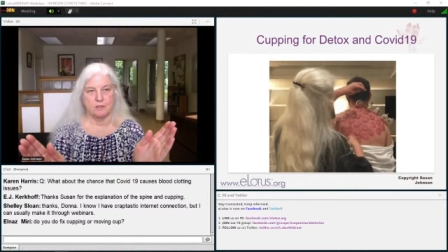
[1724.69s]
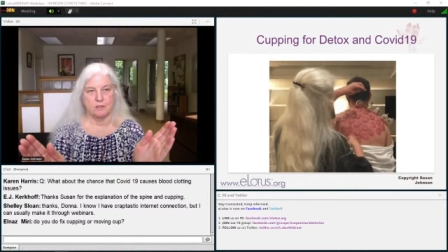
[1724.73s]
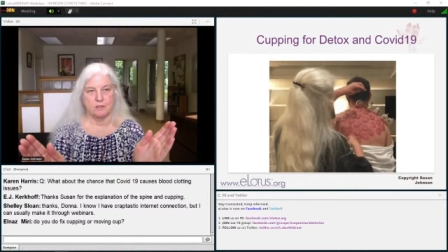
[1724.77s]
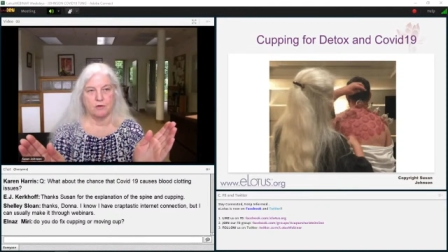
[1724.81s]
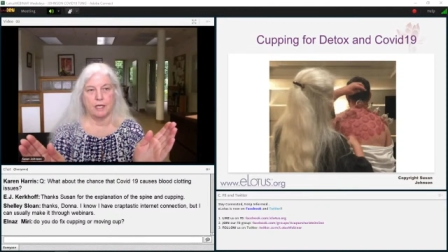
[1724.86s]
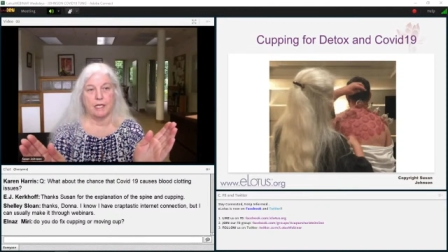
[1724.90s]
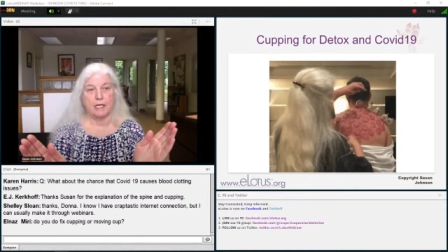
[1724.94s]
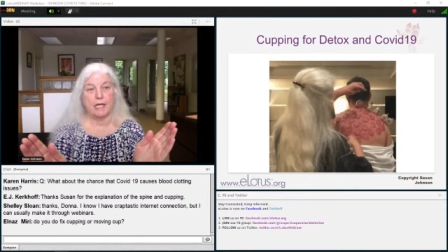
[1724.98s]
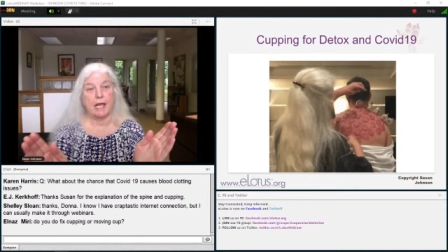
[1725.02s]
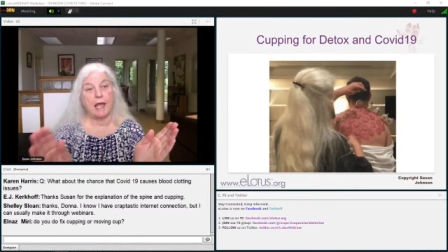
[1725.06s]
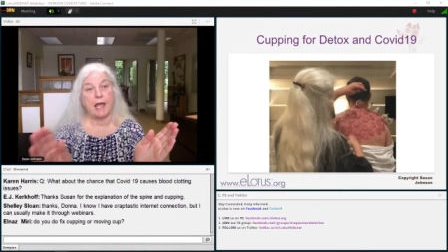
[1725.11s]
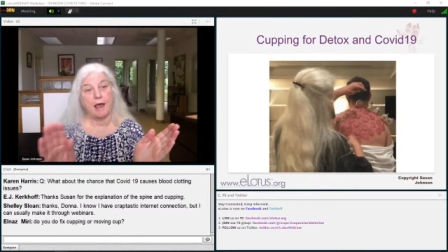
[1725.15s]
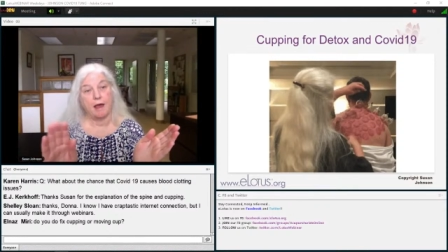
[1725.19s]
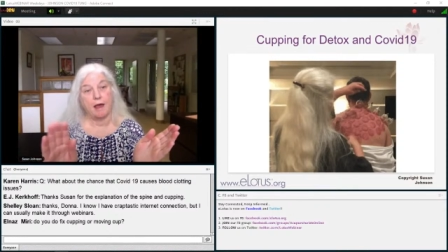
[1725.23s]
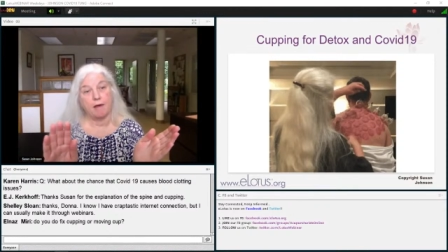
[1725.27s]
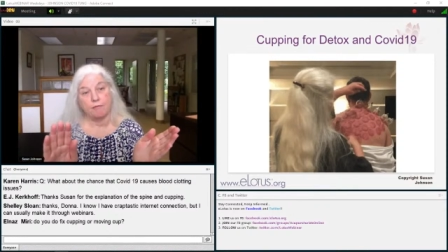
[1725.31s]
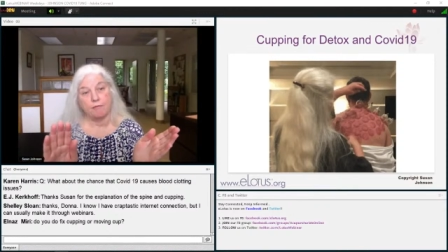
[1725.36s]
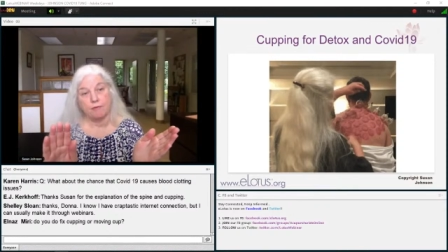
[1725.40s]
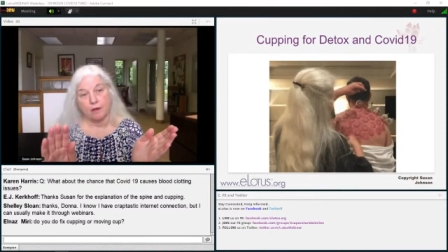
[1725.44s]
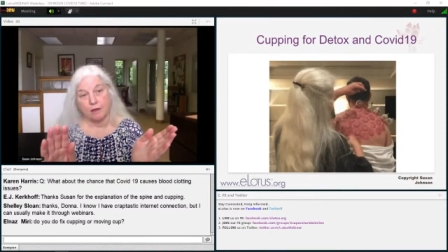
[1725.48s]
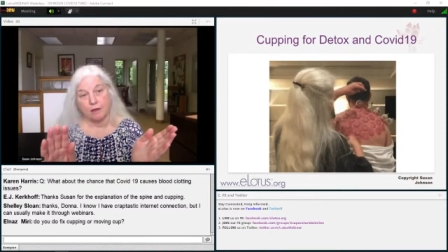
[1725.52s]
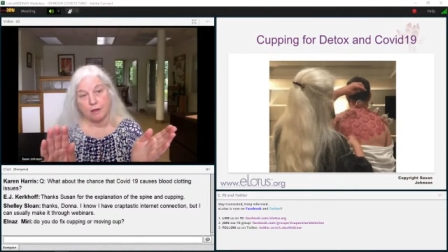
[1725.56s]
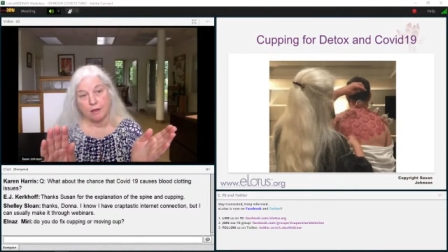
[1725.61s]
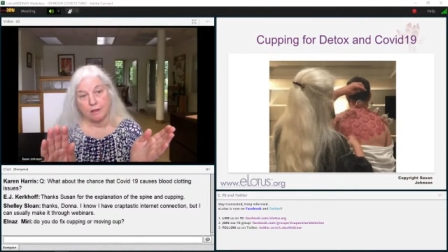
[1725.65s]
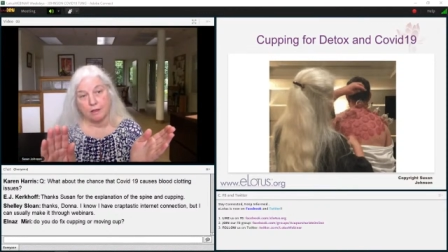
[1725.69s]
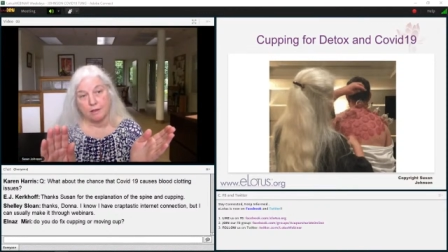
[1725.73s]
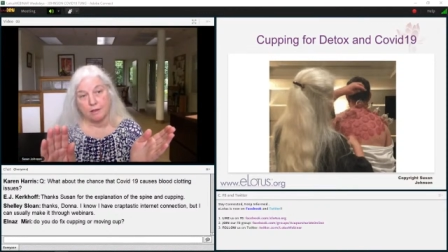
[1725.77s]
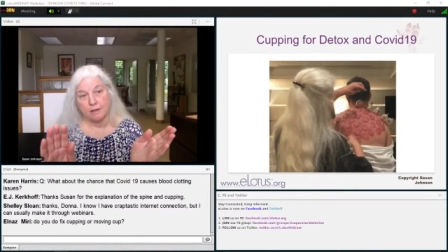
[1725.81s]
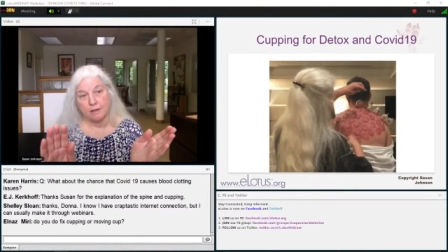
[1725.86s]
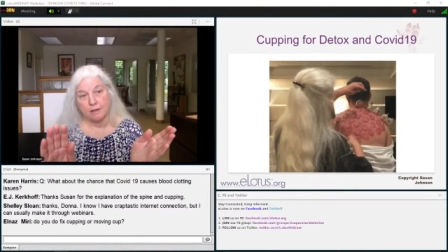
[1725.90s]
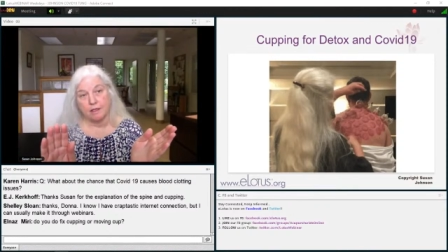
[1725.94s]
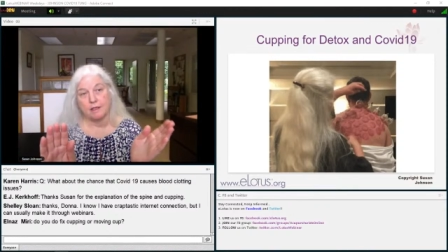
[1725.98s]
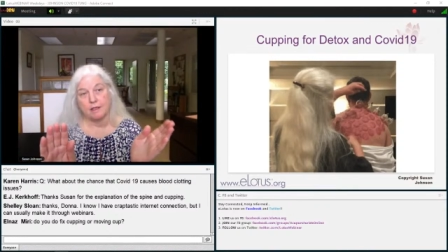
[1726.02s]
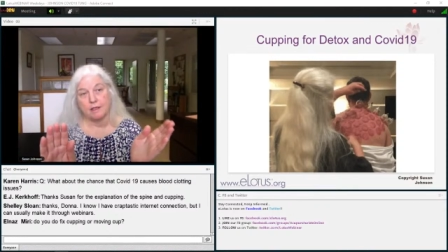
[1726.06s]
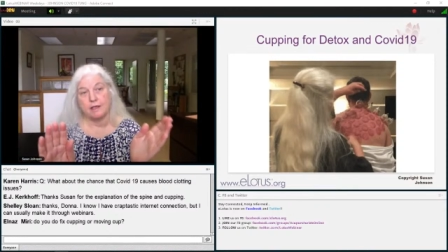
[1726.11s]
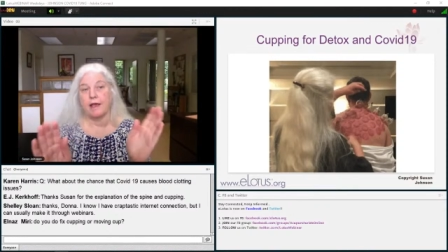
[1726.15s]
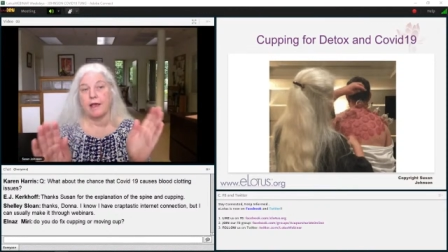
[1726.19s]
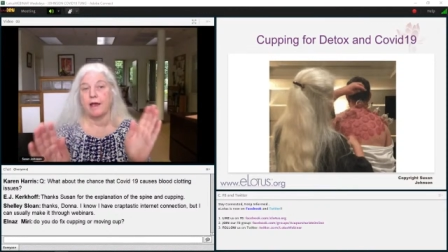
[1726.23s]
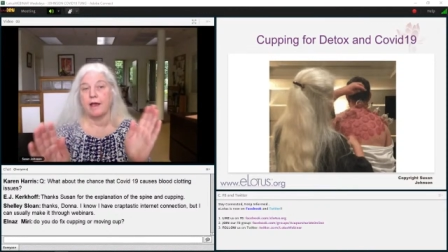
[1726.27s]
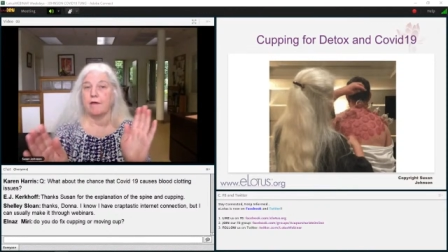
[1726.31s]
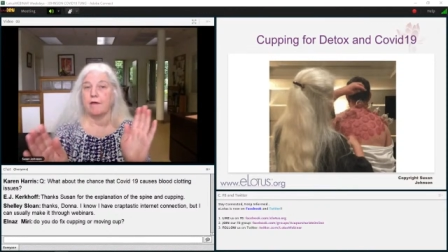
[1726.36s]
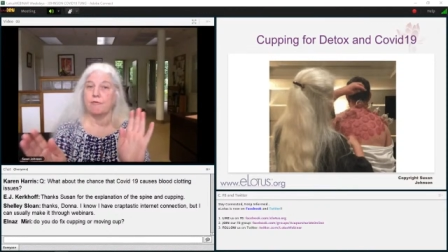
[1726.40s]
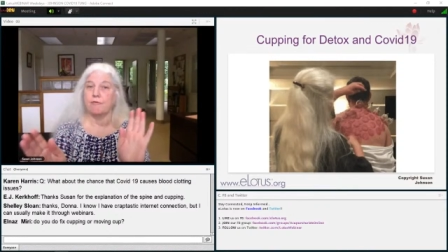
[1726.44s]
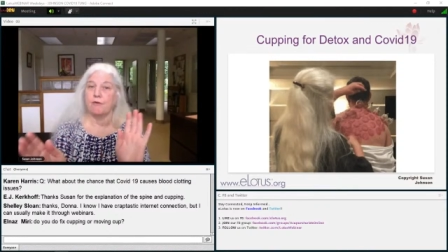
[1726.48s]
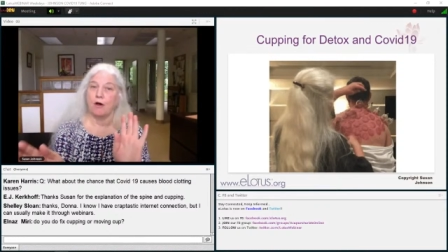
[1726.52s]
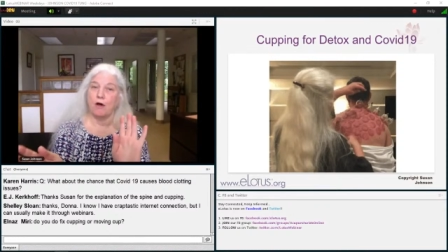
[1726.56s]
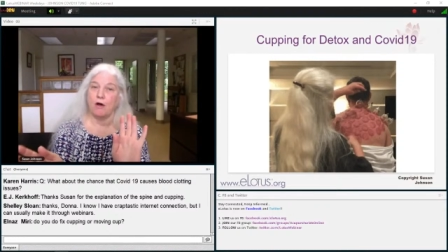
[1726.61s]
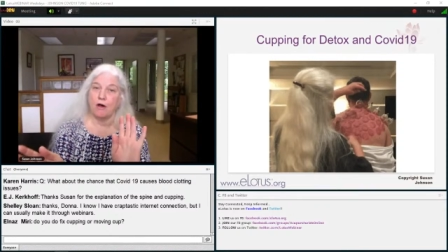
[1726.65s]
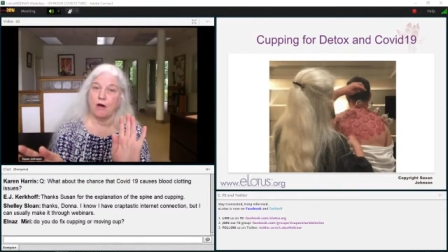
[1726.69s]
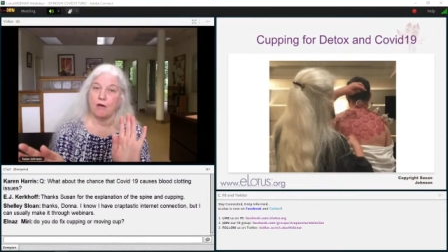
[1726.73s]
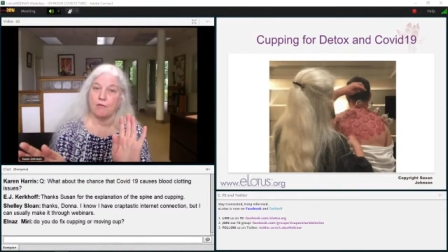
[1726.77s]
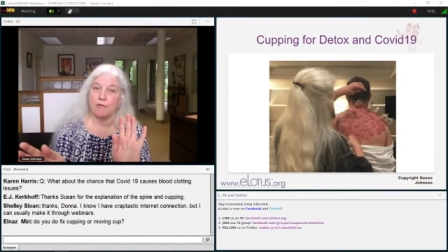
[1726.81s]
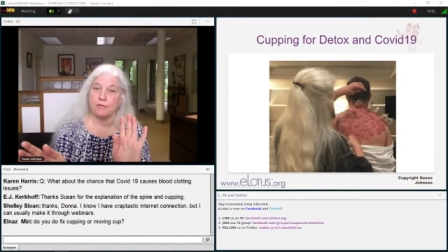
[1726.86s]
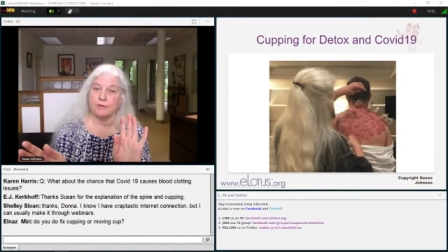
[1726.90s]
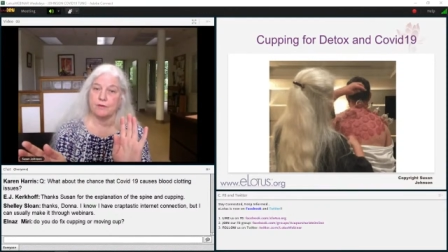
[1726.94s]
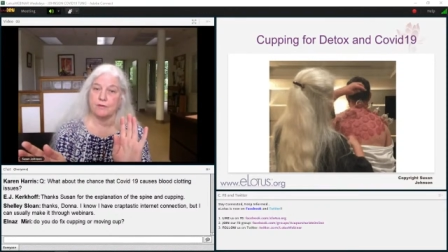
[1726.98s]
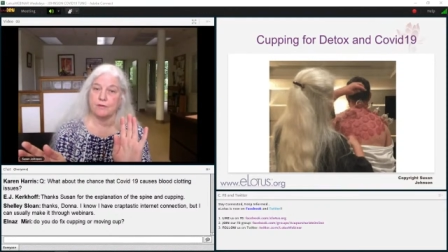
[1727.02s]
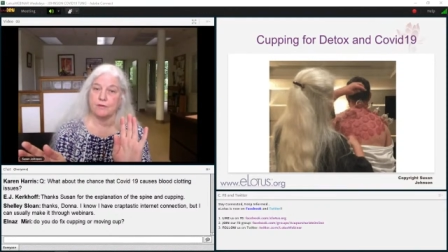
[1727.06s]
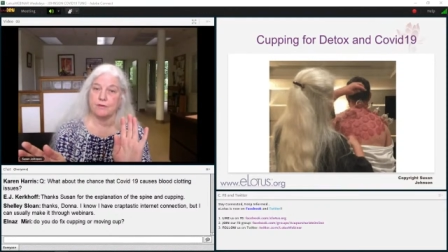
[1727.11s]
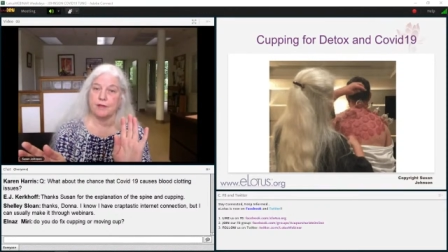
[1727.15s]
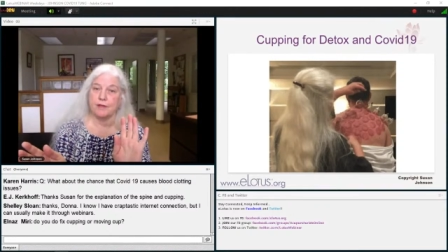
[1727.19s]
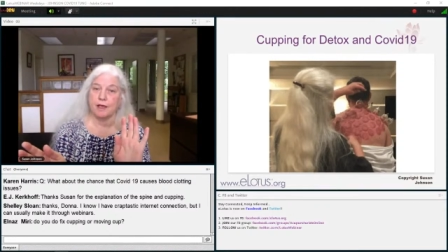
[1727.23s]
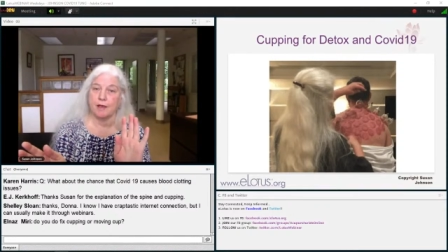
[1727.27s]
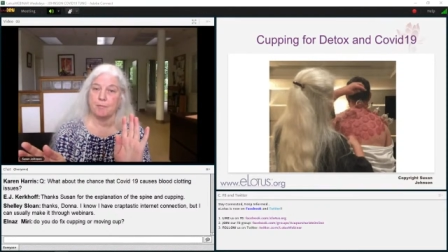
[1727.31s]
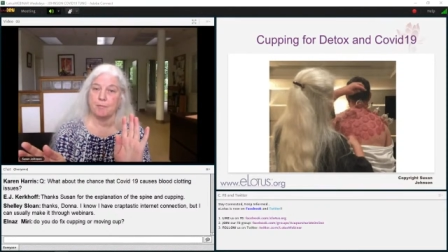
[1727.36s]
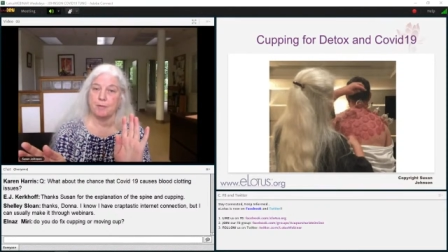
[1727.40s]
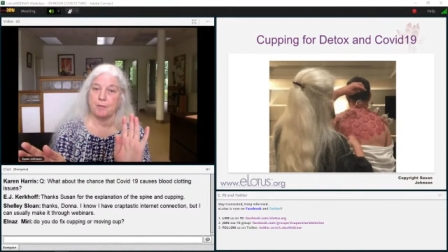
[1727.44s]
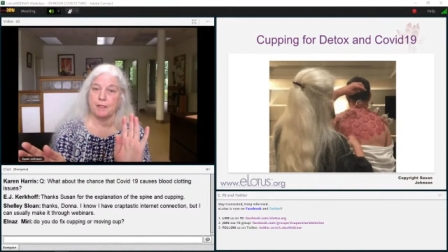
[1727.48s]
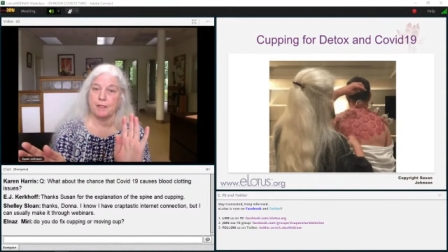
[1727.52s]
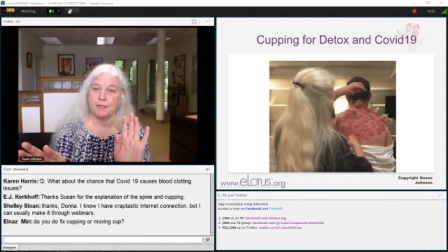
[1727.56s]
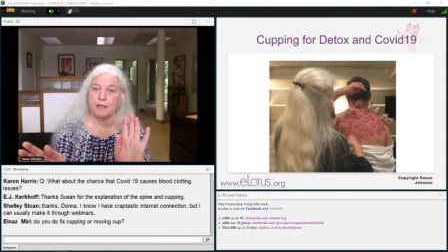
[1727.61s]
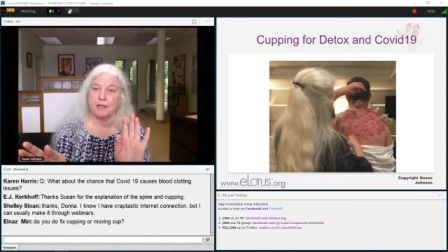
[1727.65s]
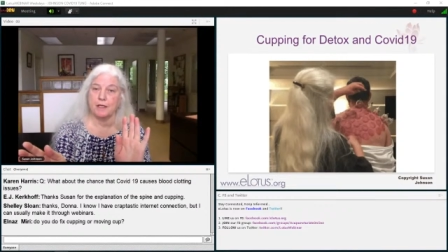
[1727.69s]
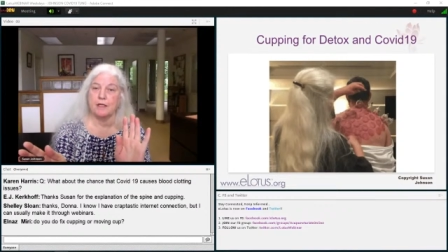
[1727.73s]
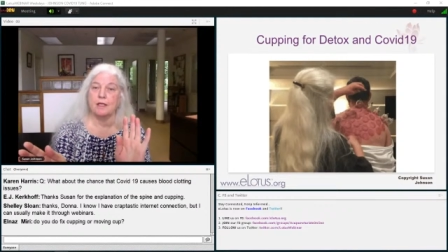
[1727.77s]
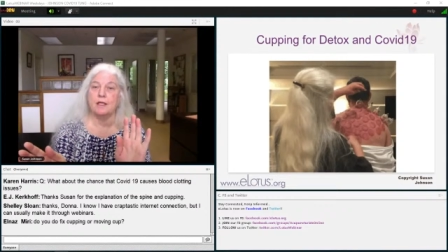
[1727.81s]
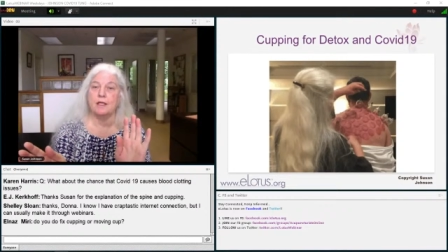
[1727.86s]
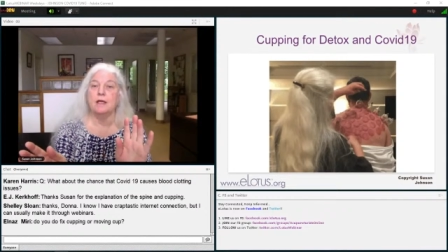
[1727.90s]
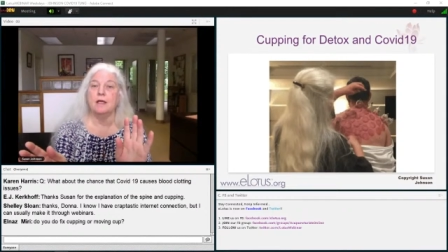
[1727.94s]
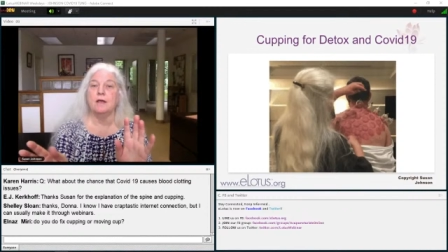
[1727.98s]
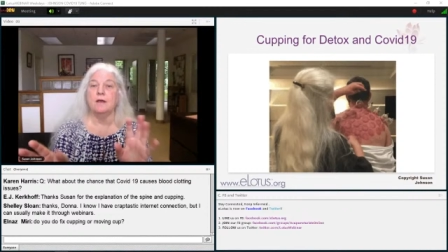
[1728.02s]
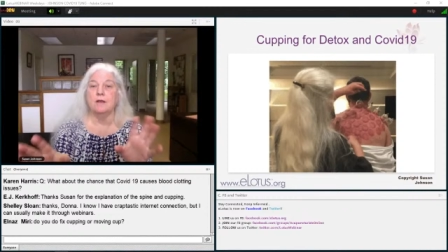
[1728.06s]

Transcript: all right, half on and half off the scapula,